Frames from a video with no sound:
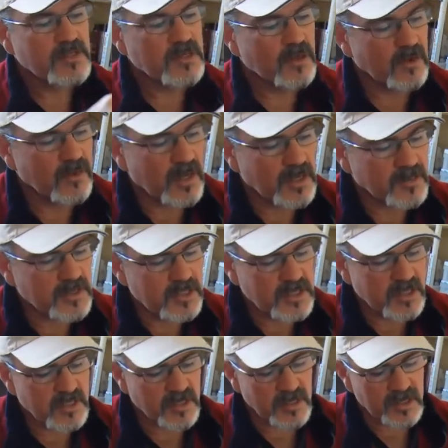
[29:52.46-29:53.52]
So I'm just
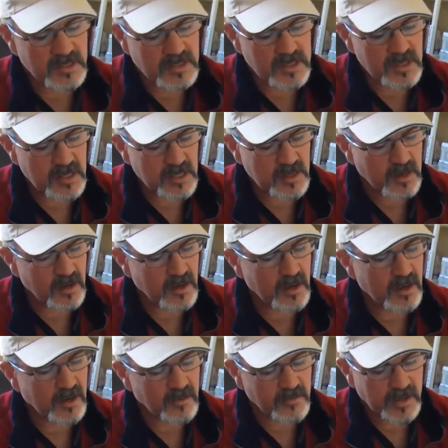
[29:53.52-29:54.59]
gonna, you can see here
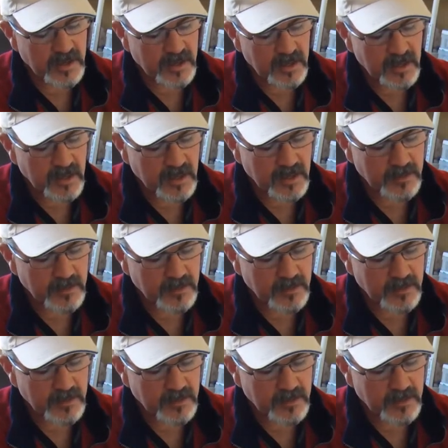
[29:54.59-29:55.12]
already,